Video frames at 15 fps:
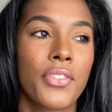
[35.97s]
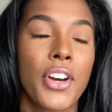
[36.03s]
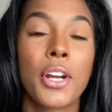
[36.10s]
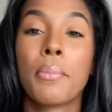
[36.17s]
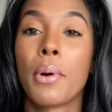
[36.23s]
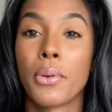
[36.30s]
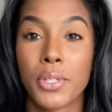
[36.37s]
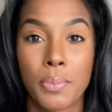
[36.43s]
the
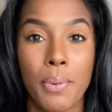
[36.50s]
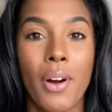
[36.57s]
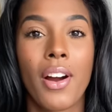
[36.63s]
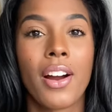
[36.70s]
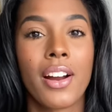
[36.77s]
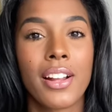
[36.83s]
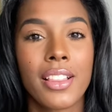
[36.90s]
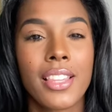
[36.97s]
most
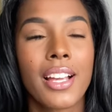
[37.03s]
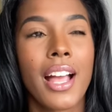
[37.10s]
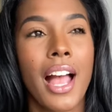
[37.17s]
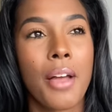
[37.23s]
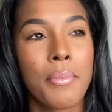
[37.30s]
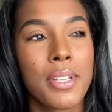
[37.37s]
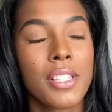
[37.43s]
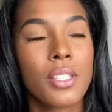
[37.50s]
part, the
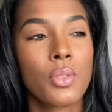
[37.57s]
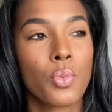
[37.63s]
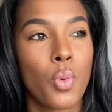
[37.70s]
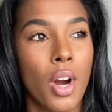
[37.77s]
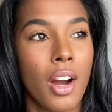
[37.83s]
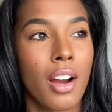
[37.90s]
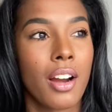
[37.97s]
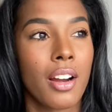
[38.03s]
comments
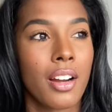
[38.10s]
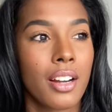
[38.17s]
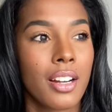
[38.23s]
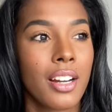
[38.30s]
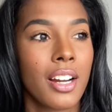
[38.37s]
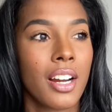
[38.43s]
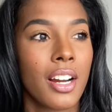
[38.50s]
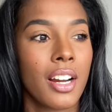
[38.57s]
were
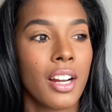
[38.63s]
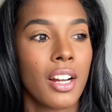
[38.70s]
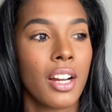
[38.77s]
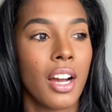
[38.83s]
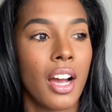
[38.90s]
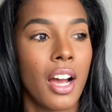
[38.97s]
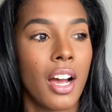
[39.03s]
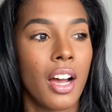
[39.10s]

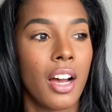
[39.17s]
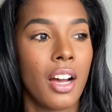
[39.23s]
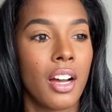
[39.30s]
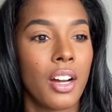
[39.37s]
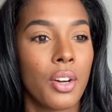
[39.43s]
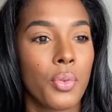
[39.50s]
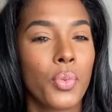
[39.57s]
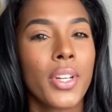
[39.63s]

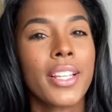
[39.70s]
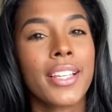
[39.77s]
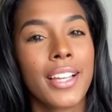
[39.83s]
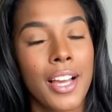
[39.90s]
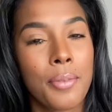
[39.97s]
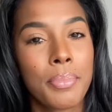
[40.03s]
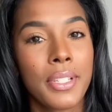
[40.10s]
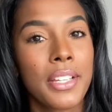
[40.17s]
really
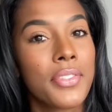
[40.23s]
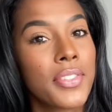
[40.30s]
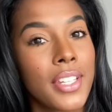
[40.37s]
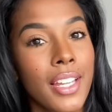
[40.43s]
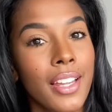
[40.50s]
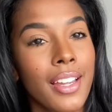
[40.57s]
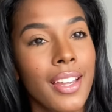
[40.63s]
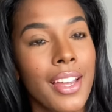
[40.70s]

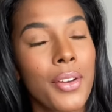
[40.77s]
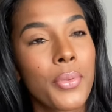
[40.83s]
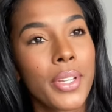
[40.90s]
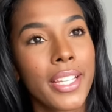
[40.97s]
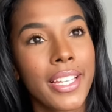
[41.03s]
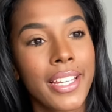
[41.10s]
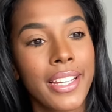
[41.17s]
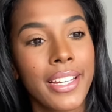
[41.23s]
uplifting and
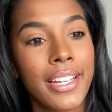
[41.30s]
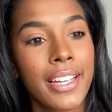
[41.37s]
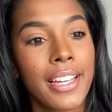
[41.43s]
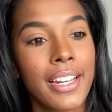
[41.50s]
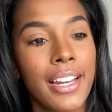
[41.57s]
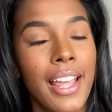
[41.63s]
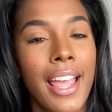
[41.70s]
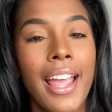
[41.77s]
really
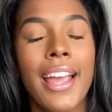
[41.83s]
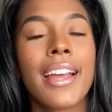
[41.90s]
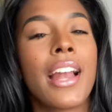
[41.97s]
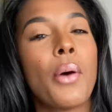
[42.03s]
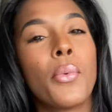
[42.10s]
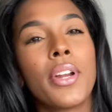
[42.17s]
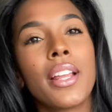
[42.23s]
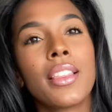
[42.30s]
good. And I
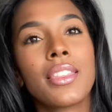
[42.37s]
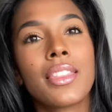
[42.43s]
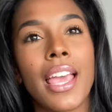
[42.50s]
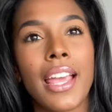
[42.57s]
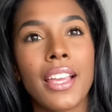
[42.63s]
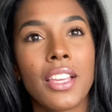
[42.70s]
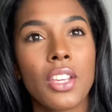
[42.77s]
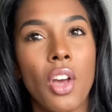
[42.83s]
want to
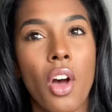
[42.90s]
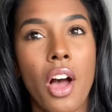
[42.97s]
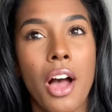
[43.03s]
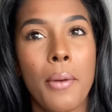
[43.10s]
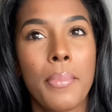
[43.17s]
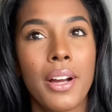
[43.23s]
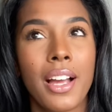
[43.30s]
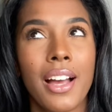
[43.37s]
thank
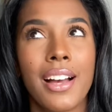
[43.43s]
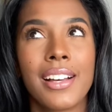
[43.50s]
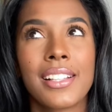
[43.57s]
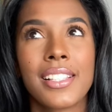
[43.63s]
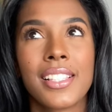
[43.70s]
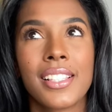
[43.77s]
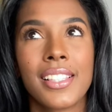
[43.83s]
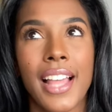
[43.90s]
y'all
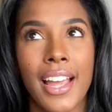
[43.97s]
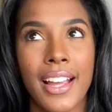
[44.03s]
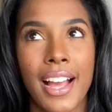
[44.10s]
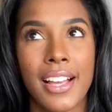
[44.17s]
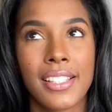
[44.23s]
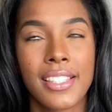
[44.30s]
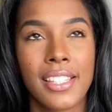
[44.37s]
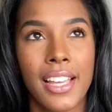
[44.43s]
because, like
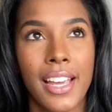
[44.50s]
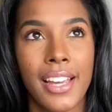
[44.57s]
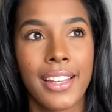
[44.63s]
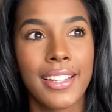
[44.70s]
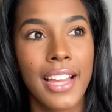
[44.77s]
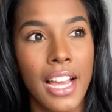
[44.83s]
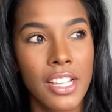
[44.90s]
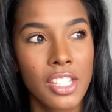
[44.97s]
I
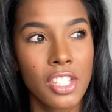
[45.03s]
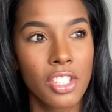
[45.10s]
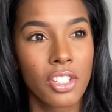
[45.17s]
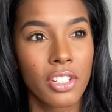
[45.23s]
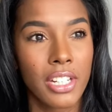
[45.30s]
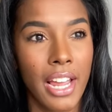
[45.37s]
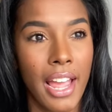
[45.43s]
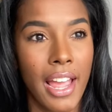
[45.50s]
said
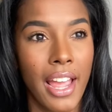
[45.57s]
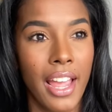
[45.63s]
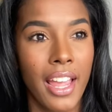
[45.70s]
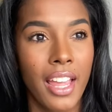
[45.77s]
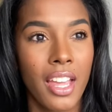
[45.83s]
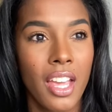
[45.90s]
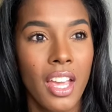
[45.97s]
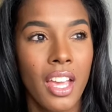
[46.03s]

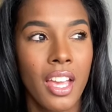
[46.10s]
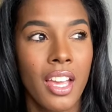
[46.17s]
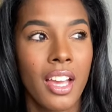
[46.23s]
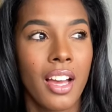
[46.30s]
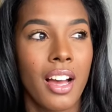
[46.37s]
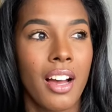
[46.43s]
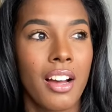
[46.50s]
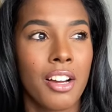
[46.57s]
yesterday,
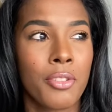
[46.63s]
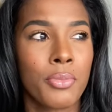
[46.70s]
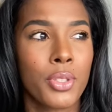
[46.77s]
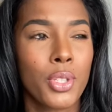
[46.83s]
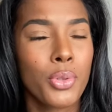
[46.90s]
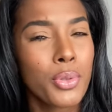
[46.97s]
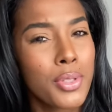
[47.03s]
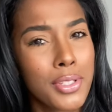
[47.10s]

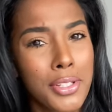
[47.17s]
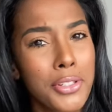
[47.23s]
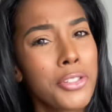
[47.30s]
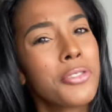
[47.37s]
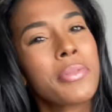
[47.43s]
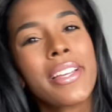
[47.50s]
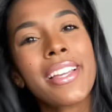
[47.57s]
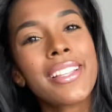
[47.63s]

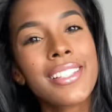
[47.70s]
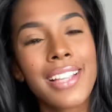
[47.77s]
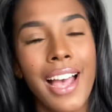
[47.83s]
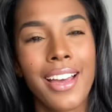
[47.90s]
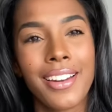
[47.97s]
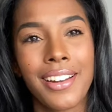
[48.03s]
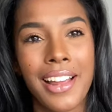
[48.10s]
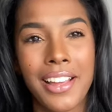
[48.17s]
YouTube is
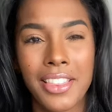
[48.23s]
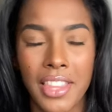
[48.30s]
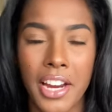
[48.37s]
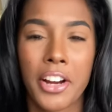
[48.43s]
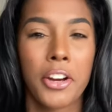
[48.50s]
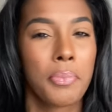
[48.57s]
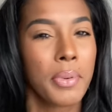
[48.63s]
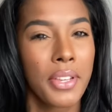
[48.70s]
kind of like
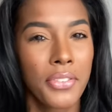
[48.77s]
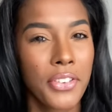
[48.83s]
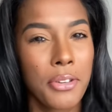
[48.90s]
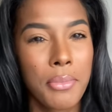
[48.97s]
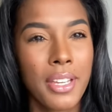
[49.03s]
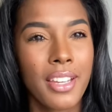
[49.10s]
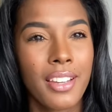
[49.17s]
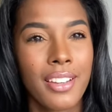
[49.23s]
therapy for
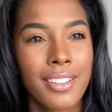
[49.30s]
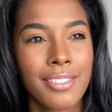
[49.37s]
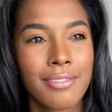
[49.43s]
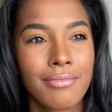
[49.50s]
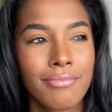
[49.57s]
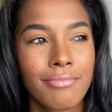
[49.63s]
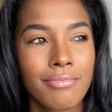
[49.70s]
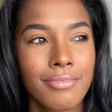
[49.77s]
me.
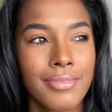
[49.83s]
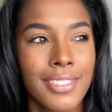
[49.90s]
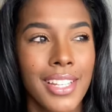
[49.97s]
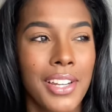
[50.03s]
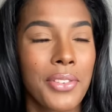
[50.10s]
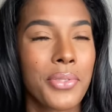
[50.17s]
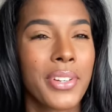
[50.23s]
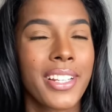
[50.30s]

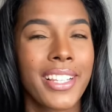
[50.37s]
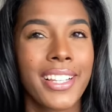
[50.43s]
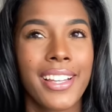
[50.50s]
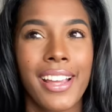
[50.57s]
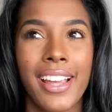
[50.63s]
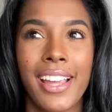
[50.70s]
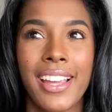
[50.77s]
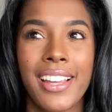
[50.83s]
It really
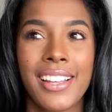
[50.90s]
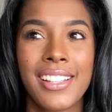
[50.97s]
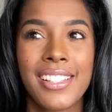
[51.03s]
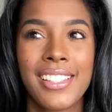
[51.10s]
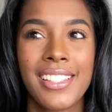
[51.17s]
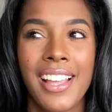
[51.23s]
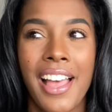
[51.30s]
is.